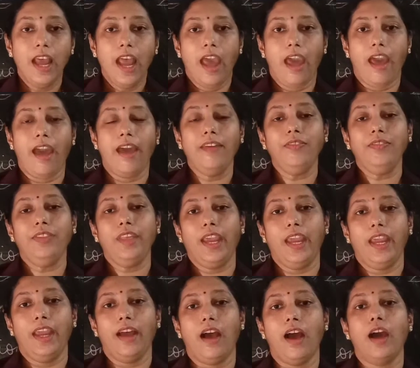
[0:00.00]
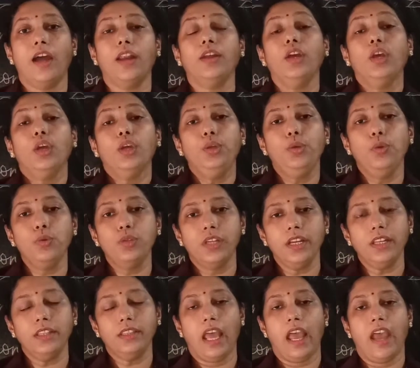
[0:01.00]
and they are
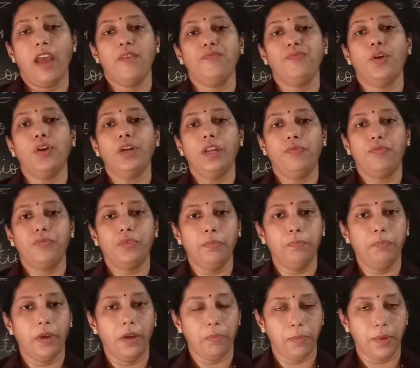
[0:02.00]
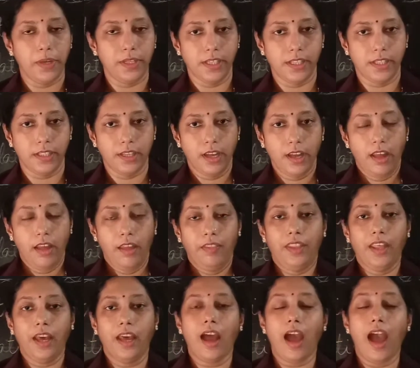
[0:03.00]
using them for different purposes. They
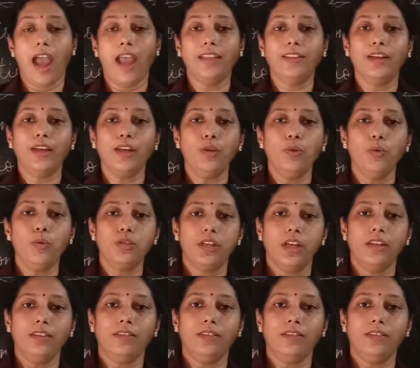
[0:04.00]
are either using